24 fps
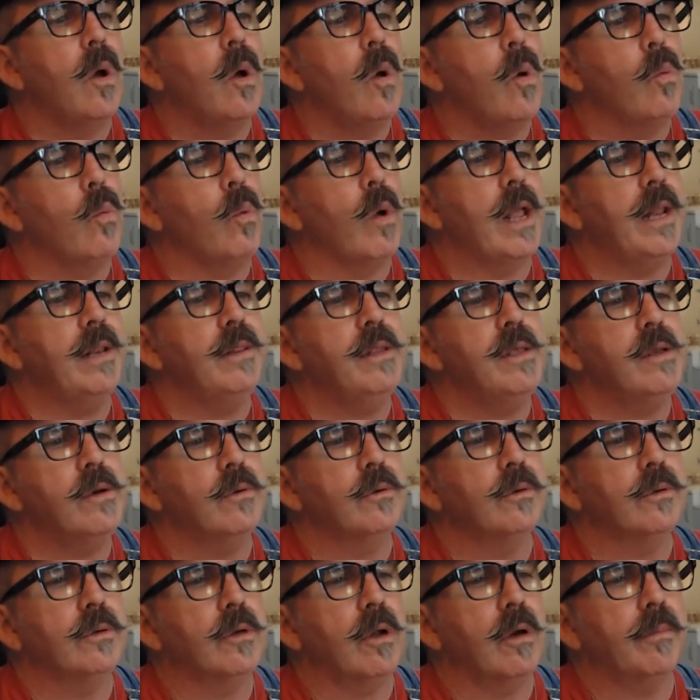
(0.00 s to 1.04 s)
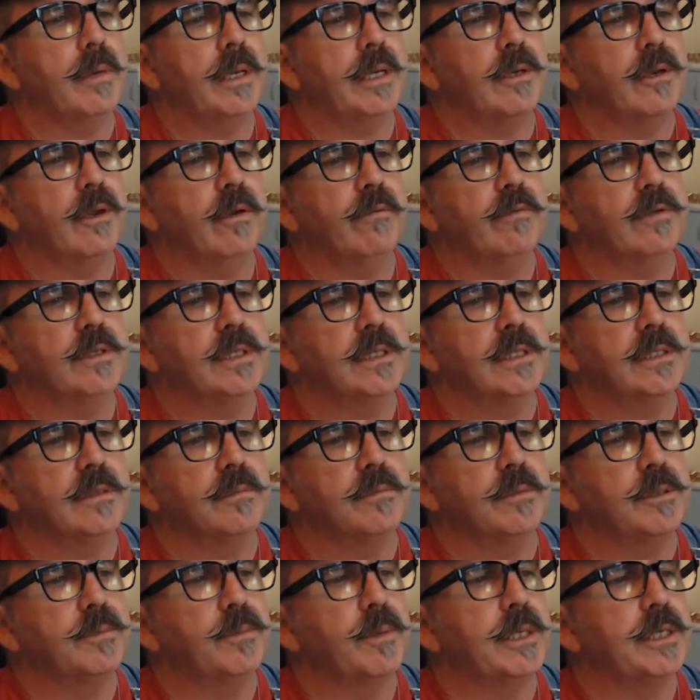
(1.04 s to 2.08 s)
When the autonomic nervous
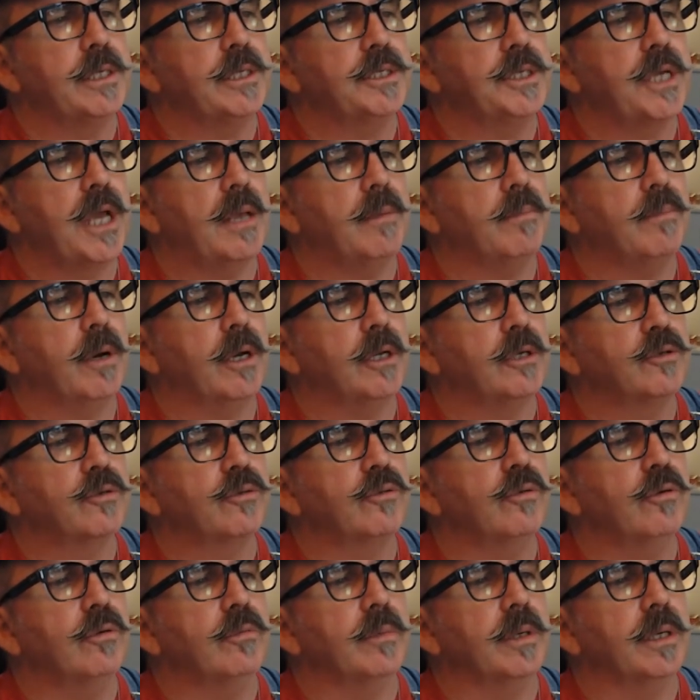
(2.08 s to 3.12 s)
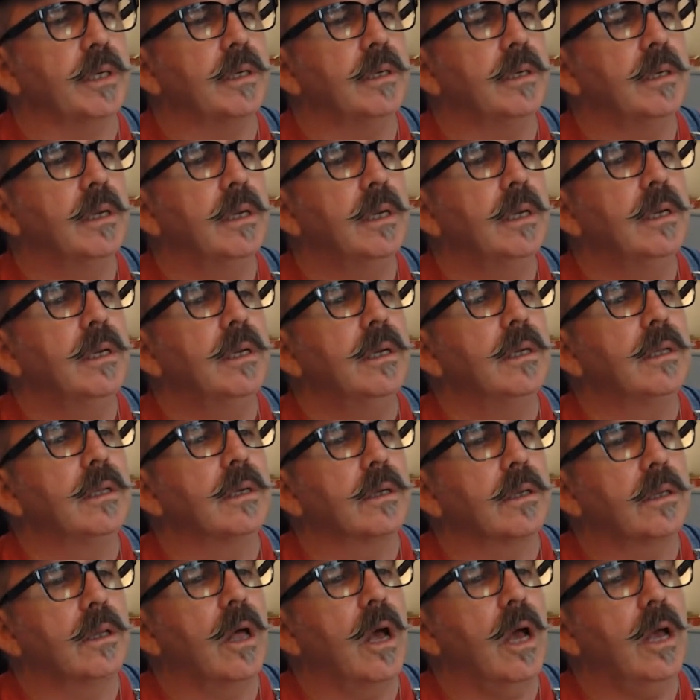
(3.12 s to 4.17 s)
system has been shaped by trauma, The
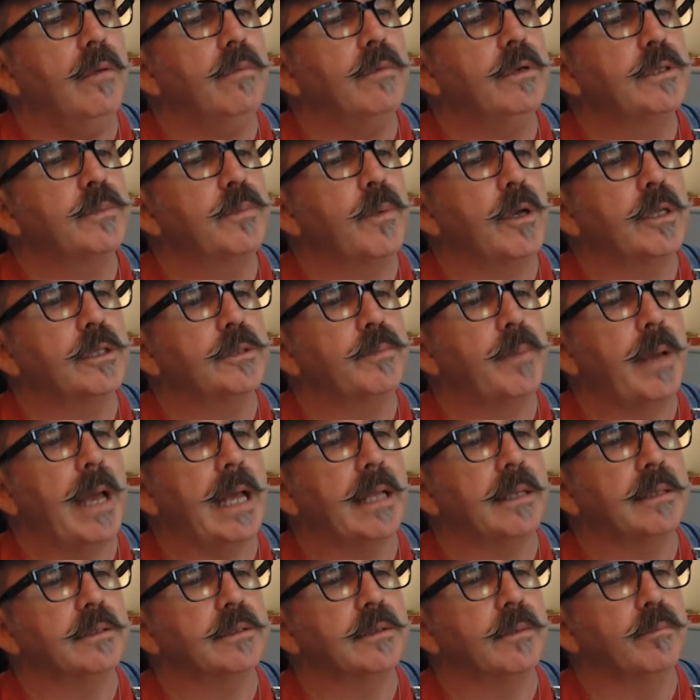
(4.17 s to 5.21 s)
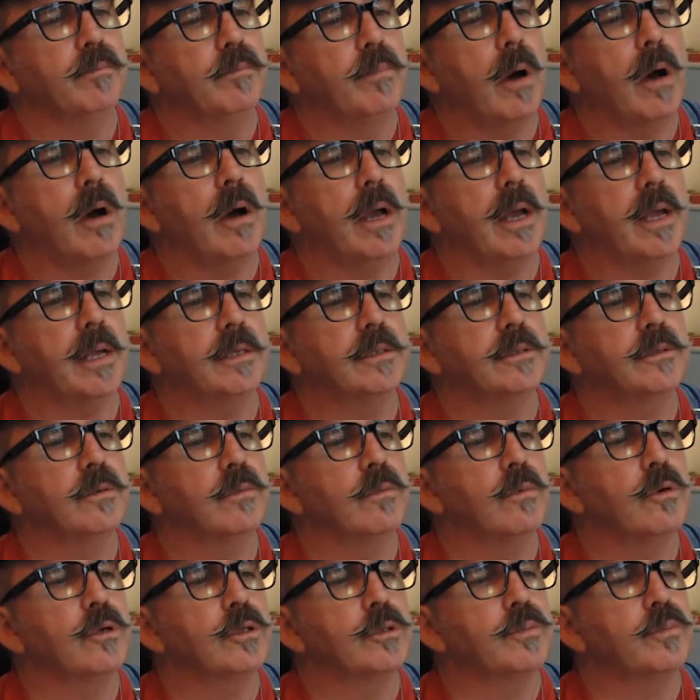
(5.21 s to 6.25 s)
client response patterns are biased
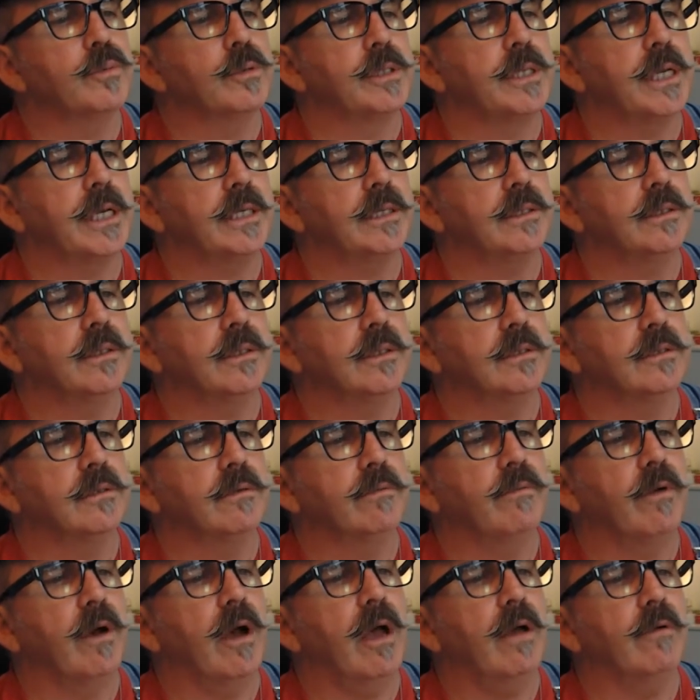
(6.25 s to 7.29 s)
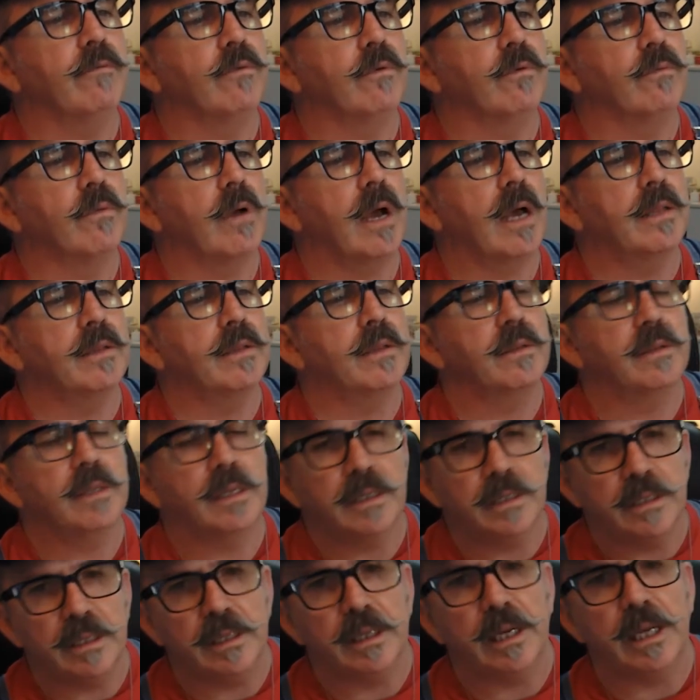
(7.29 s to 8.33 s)
towards protection and survival rather
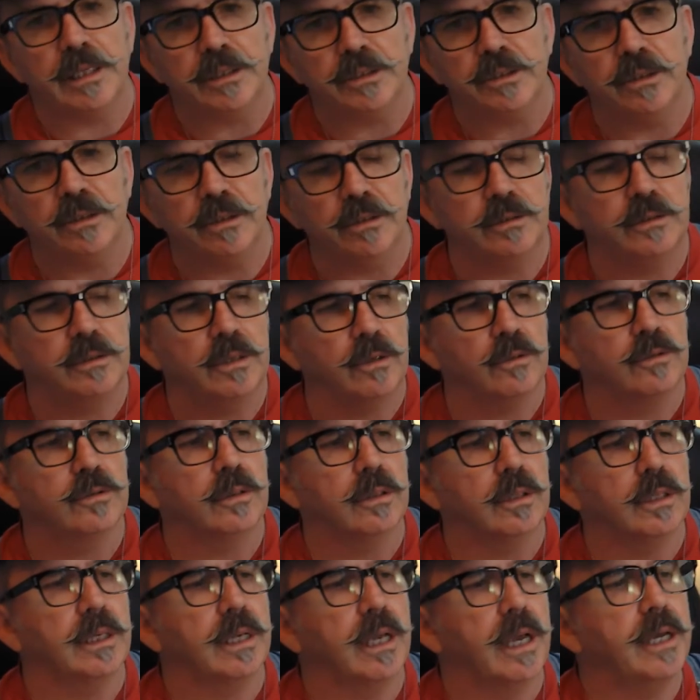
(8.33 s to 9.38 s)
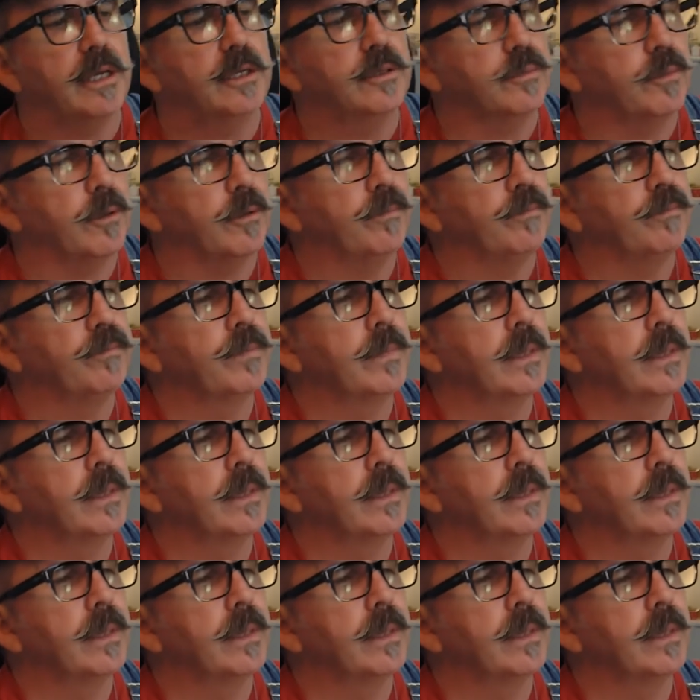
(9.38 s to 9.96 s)
than connection and social engagement.